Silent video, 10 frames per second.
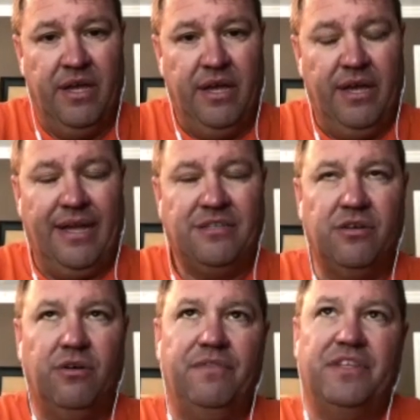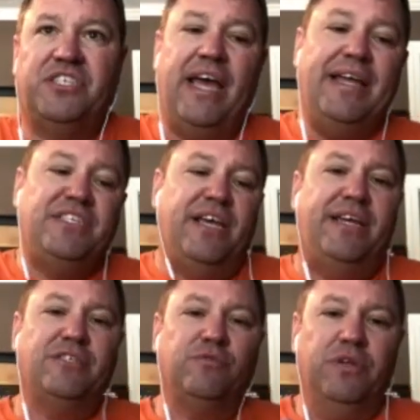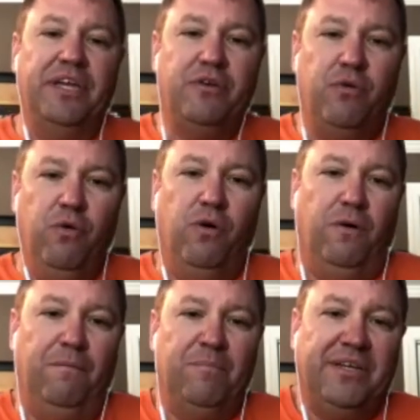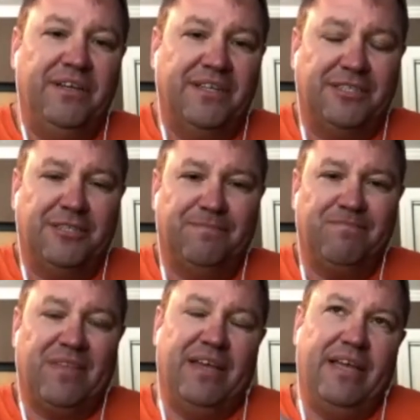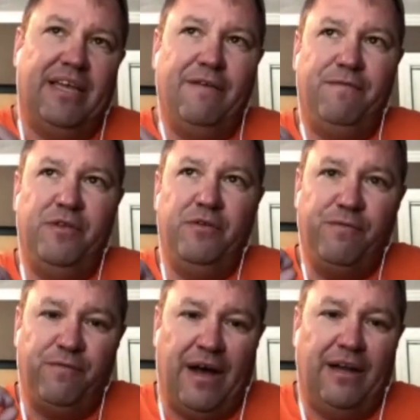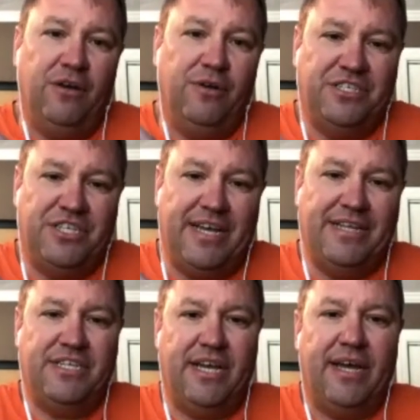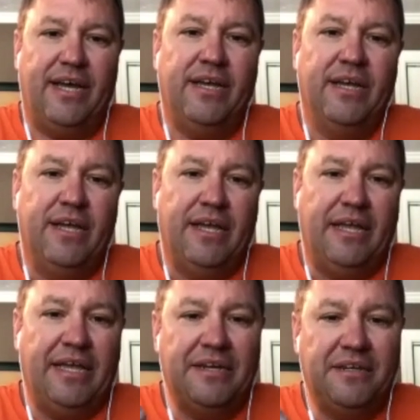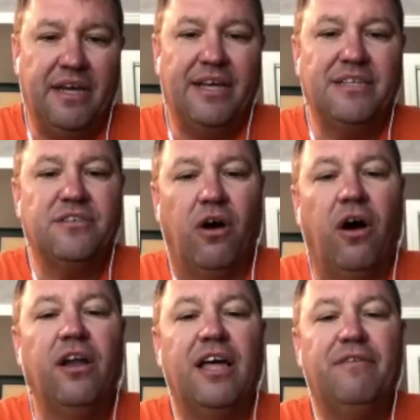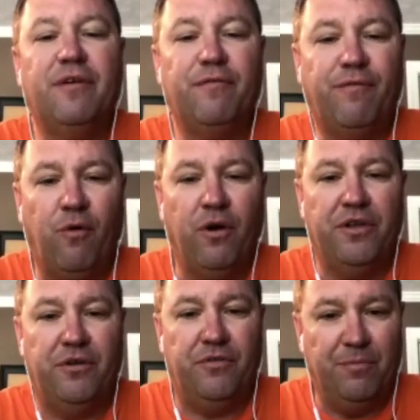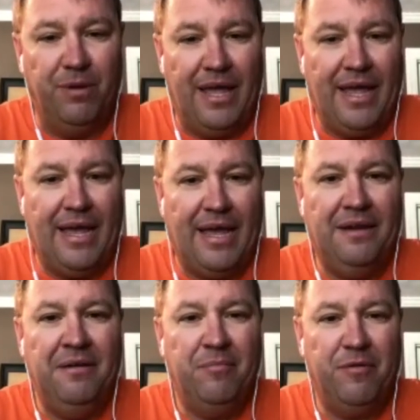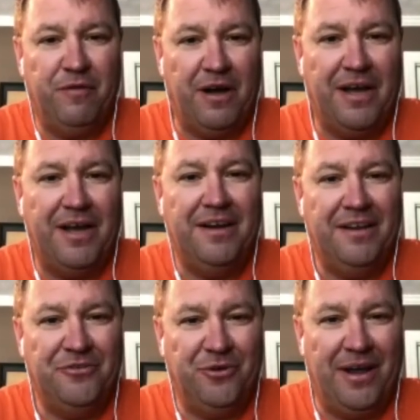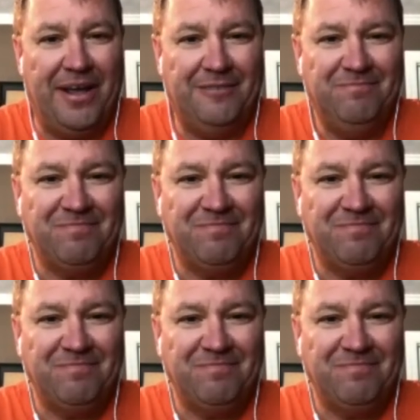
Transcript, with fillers: And so the JHA is really cool because if you follow a JHA, it does all of it for you the plan, provide, and train.